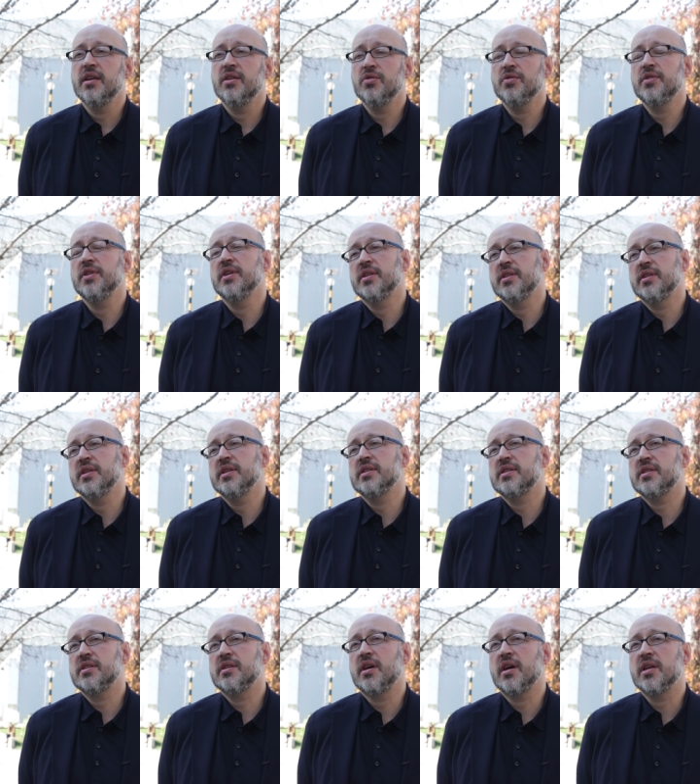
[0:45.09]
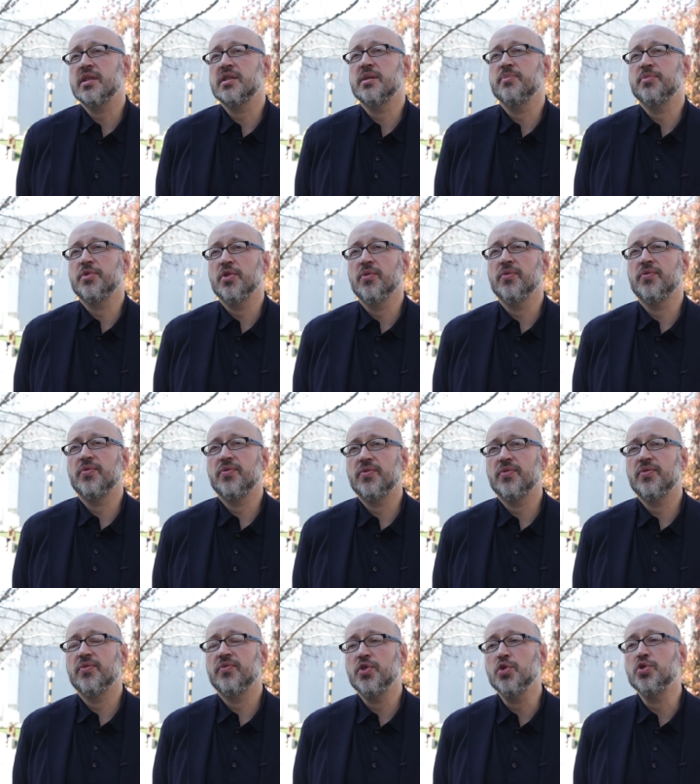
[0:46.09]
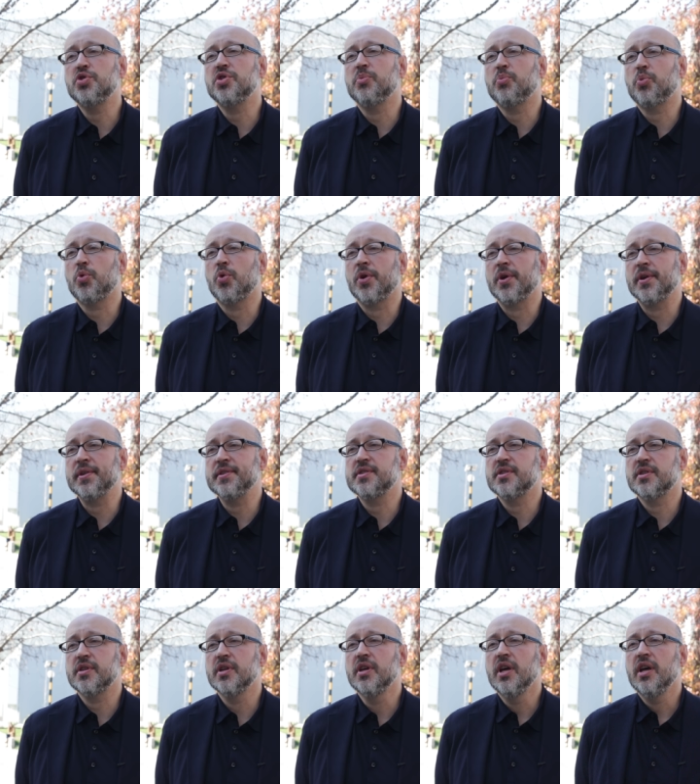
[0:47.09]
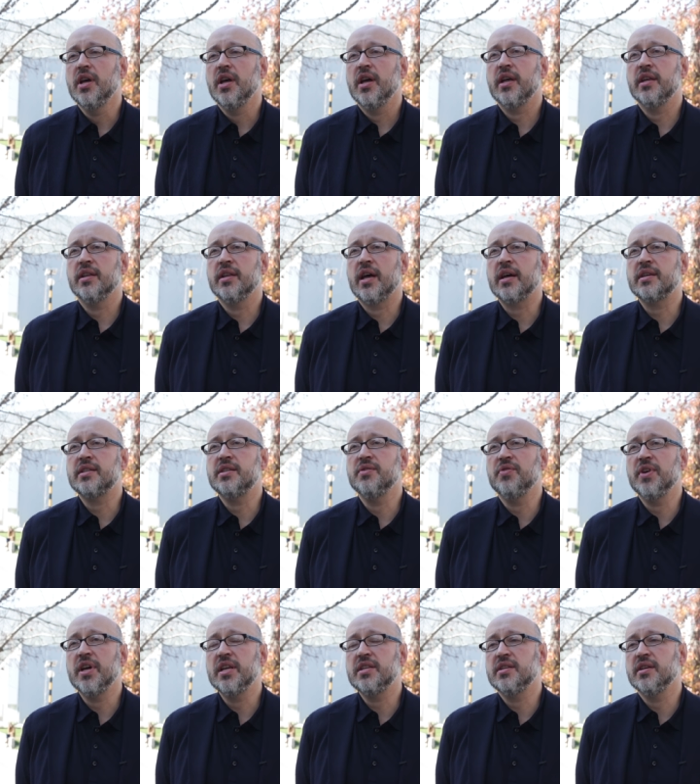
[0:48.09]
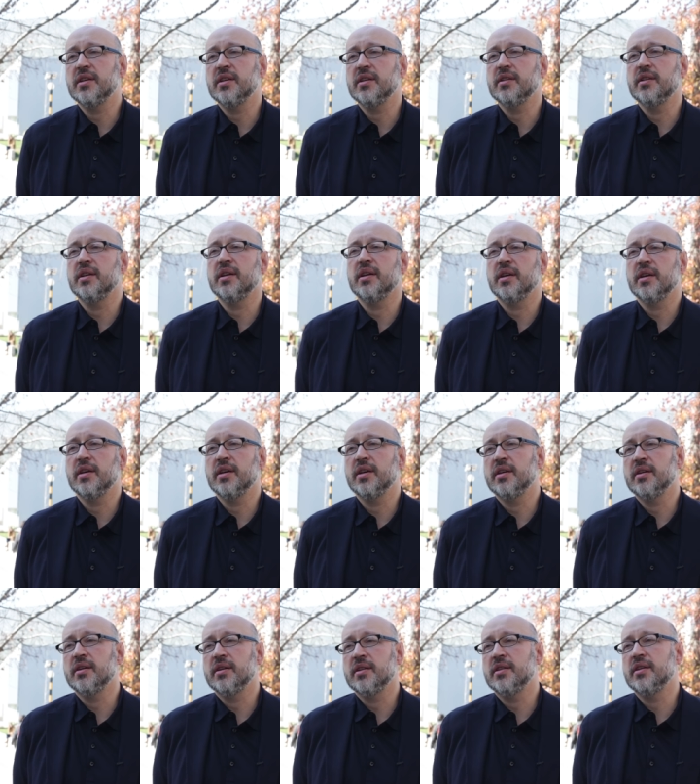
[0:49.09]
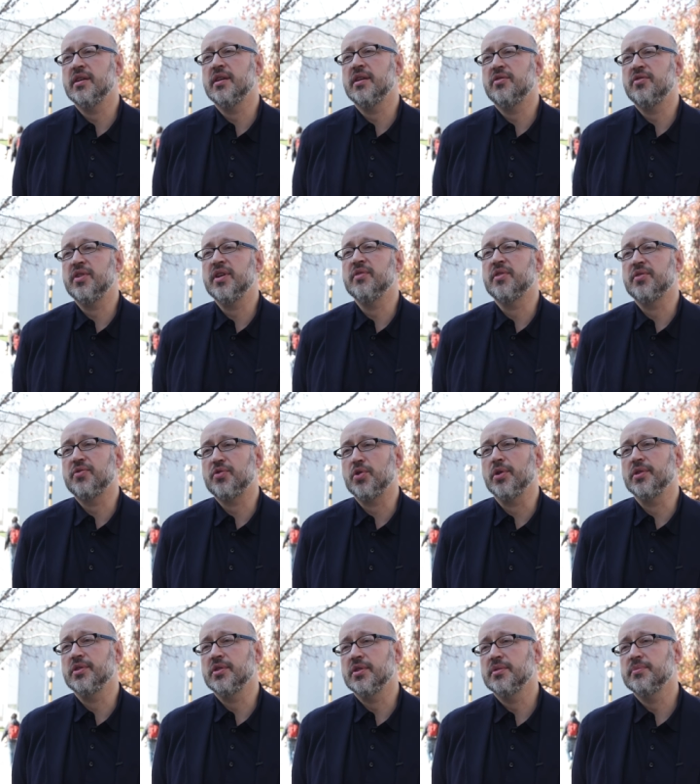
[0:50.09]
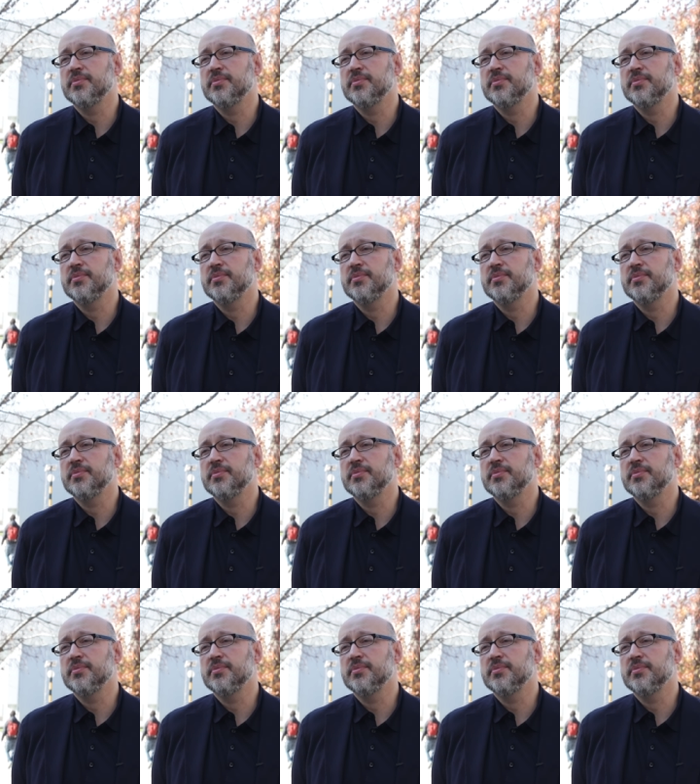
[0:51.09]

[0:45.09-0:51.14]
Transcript: using this concept of future ports and activating the, the riverfront.